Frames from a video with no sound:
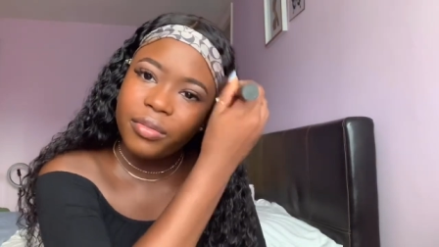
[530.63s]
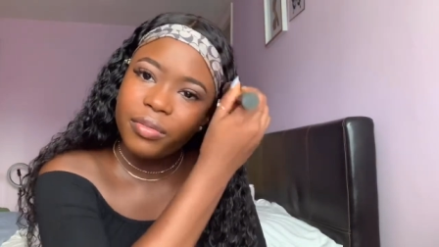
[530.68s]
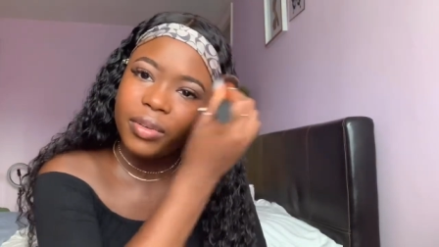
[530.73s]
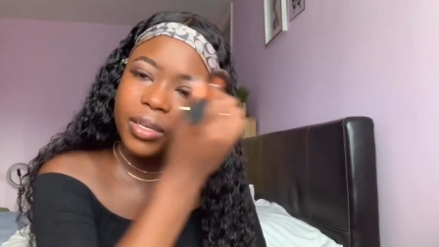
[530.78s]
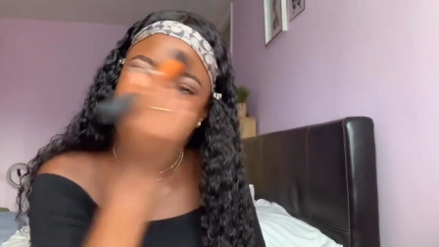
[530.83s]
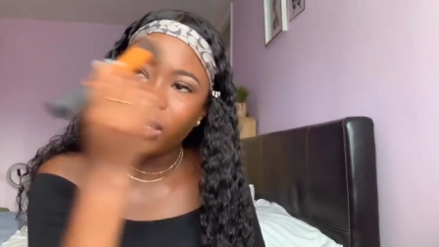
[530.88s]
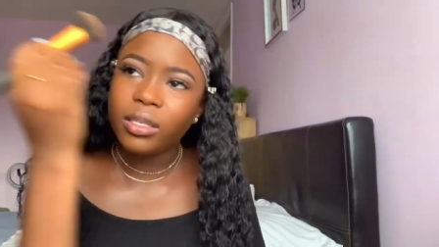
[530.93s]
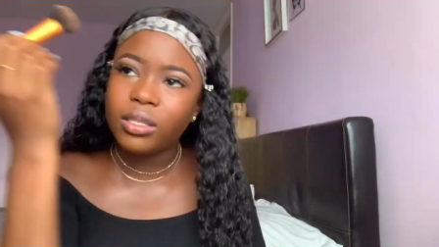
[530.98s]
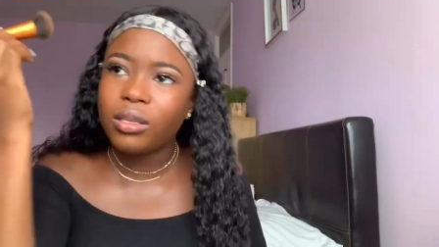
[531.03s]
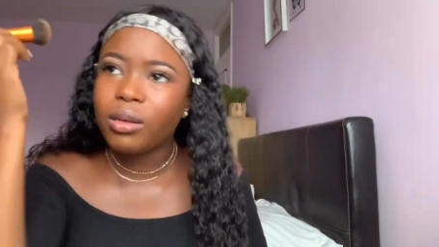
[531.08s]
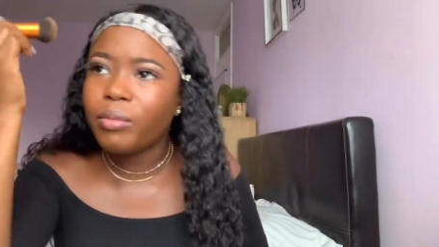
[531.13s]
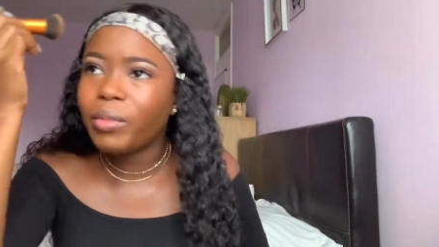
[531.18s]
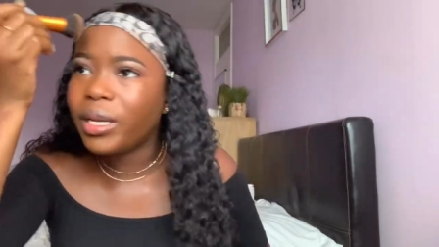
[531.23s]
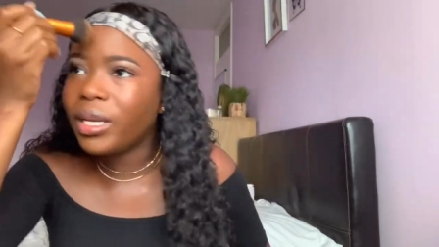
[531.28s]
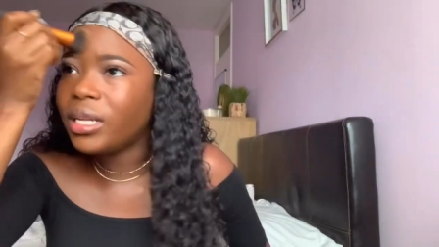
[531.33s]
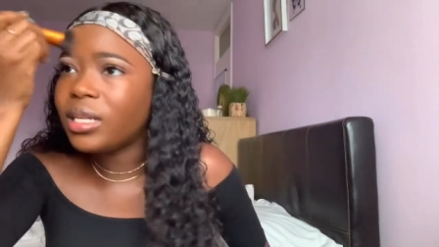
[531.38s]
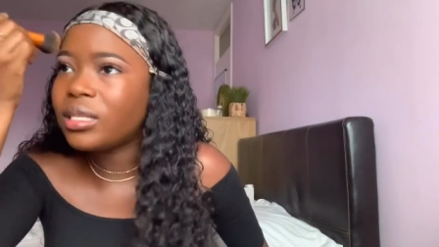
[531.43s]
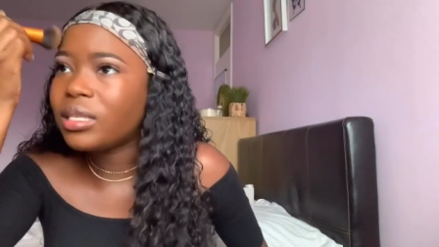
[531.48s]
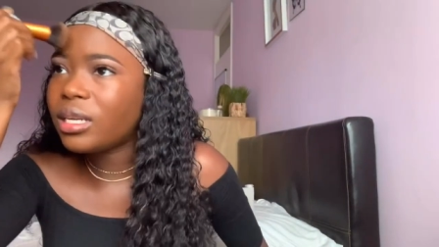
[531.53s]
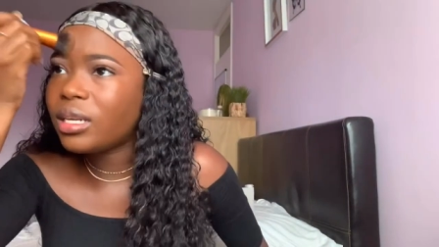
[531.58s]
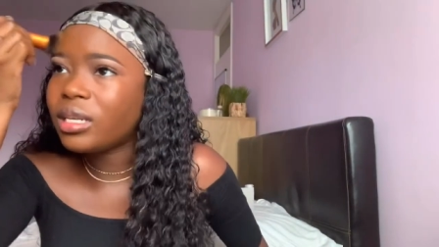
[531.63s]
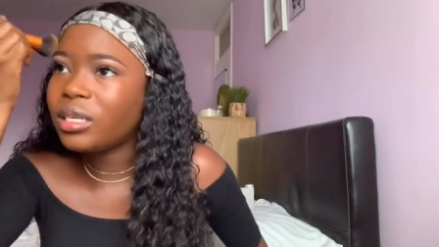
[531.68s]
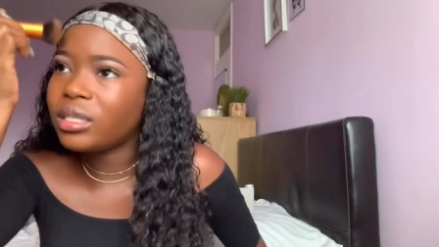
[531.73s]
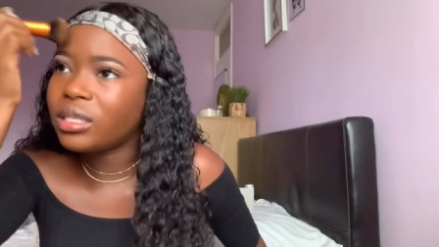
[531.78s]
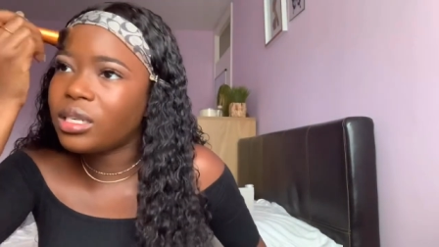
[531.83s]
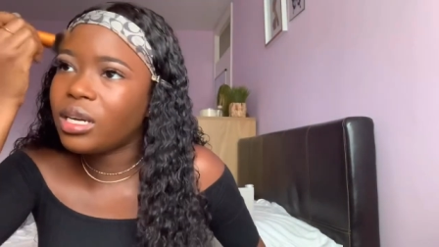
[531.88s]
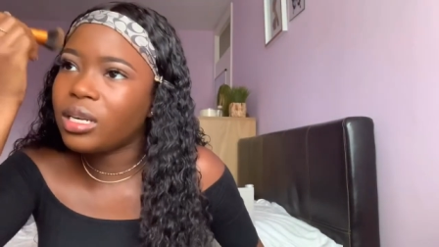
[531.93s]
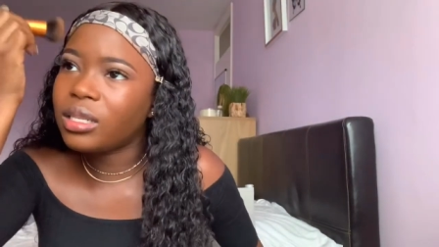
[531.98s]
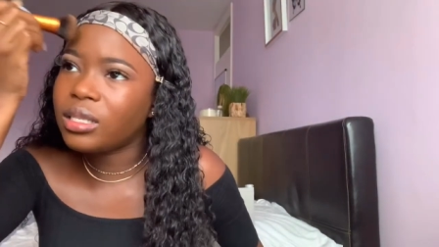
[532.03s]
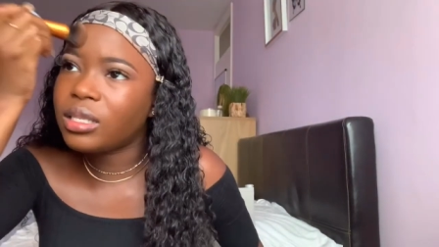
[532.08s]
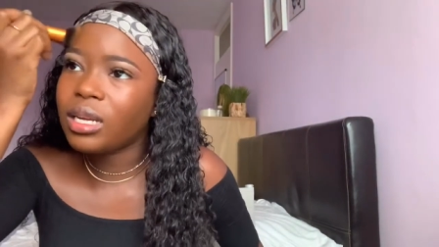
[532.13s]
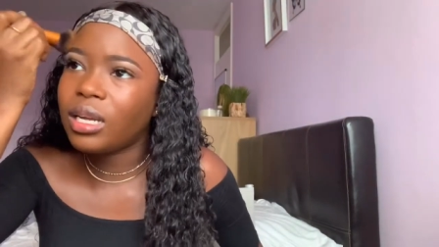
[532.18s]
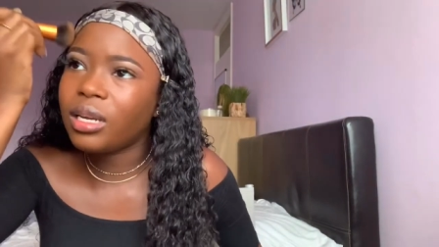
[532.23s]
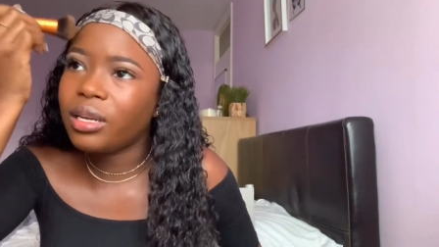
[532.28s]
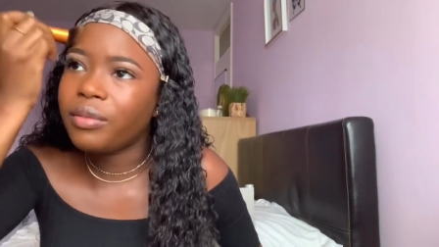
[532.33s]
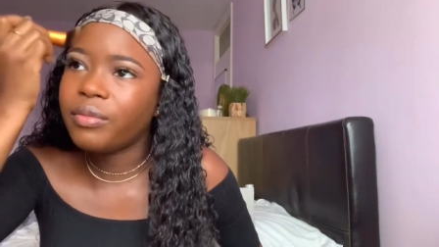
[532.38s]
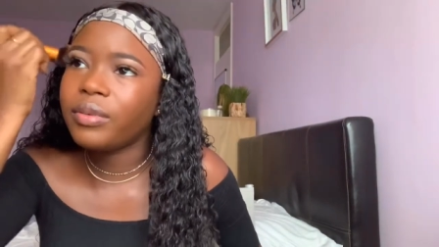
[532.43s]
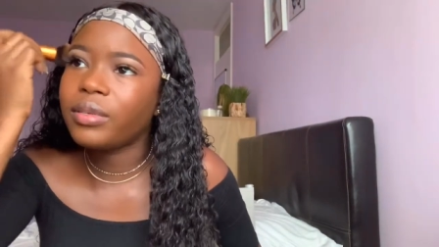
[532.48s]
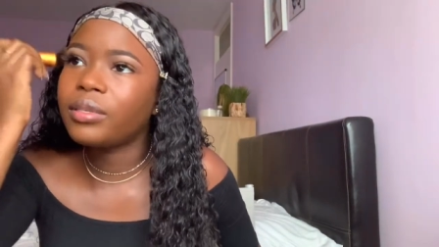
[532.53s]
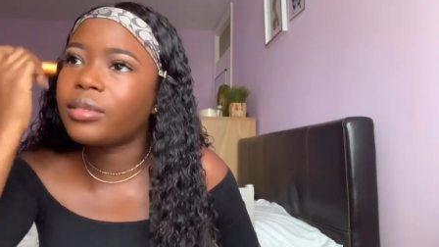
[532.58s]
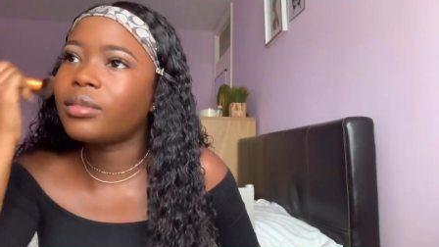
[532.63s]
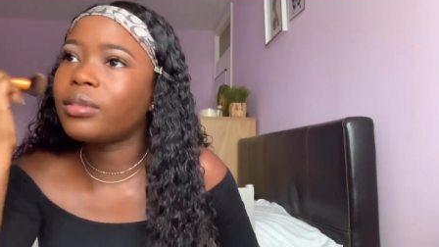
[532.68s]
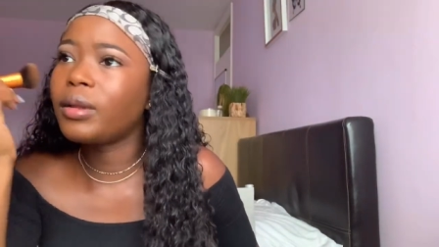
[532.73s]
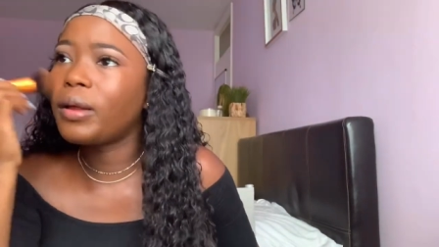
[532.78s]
forgive somebody else the next chance at living.